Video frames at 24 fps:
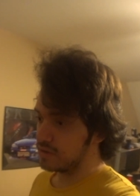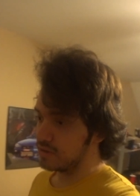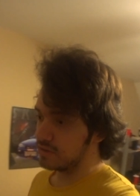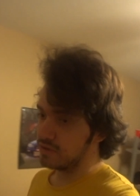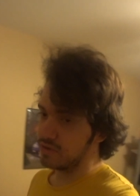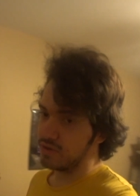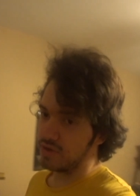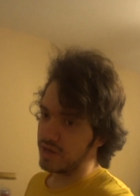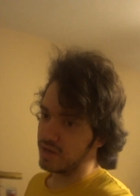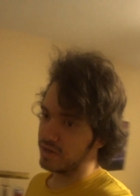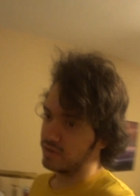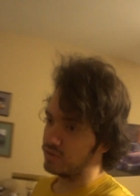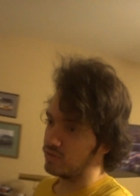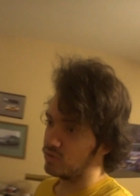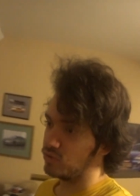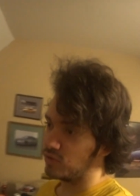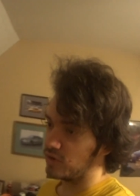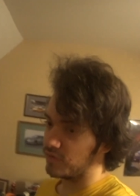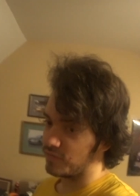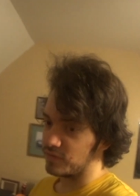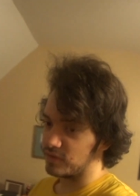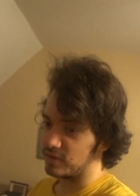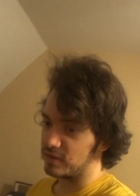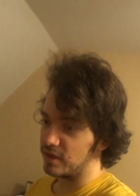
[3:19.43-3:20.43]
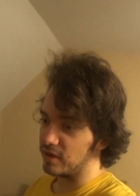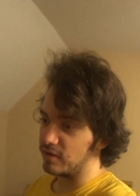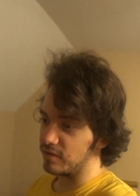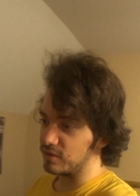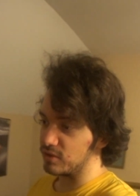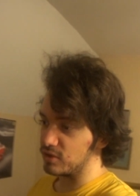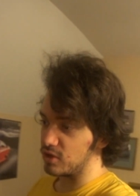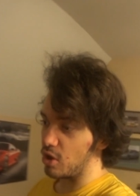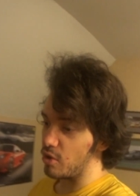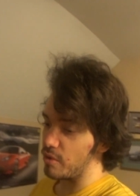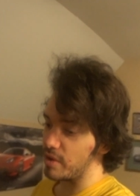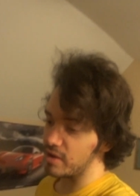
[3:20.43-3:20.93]
you get 2 different
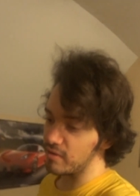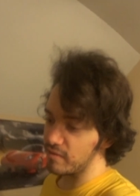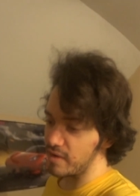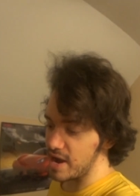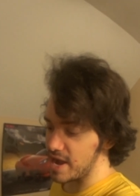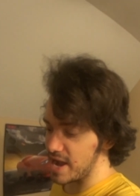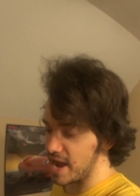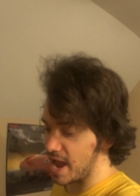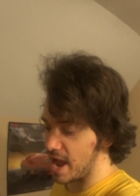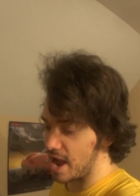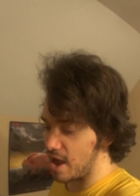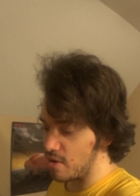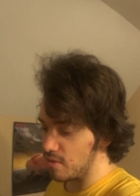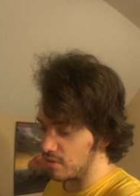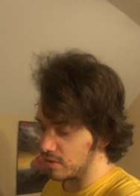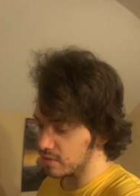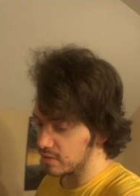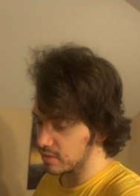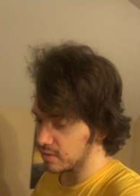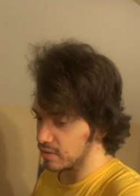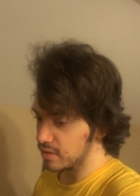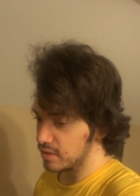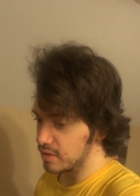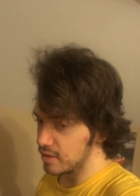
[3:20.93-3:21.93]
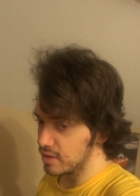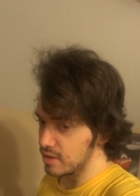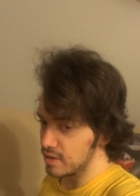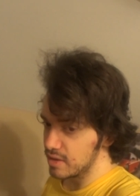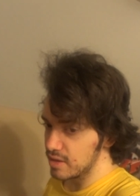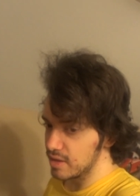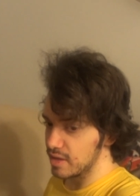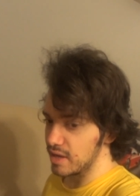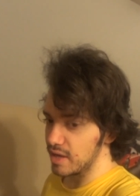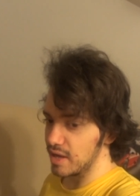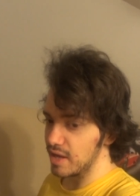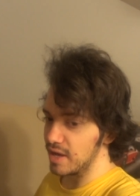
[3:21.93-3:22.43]
series going right now.
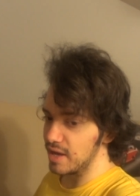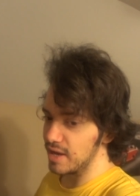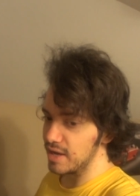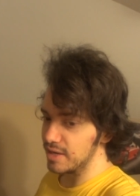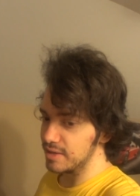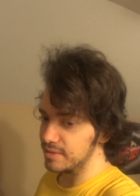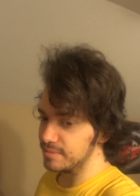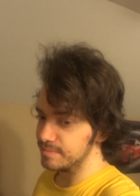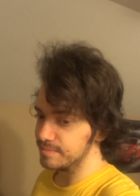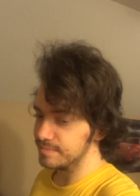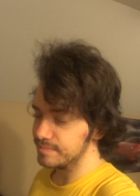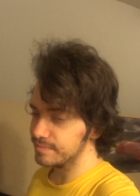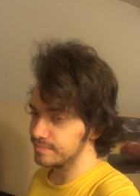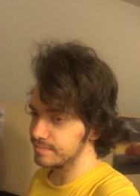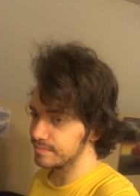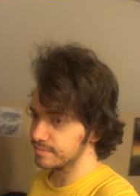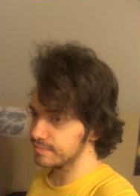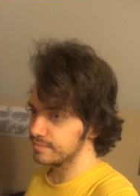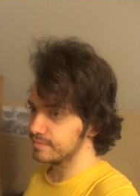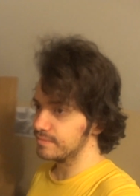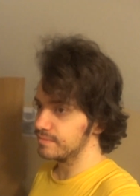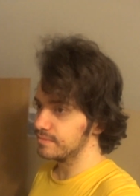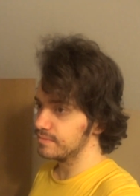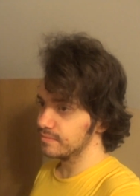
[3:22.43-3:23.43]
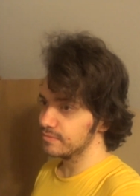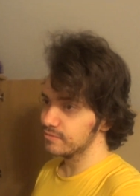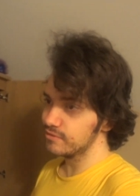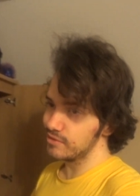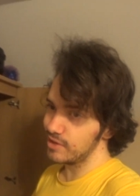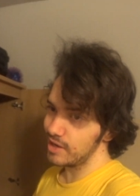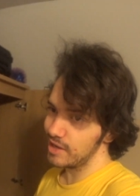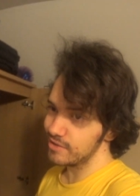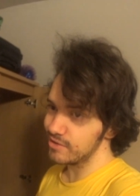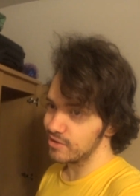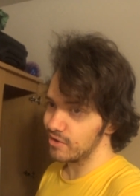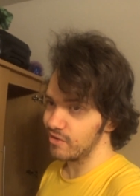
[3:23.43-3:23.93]
So
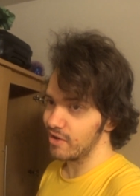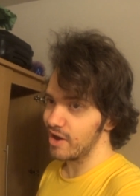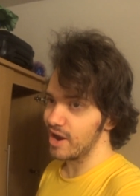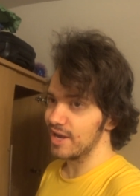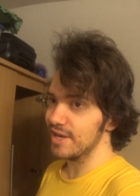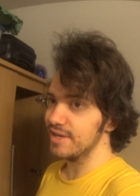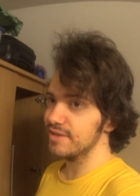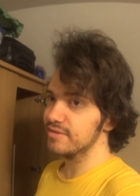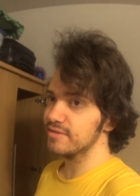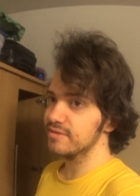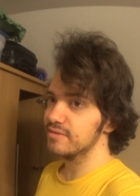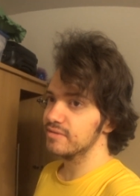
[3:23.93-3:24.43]
that's alright.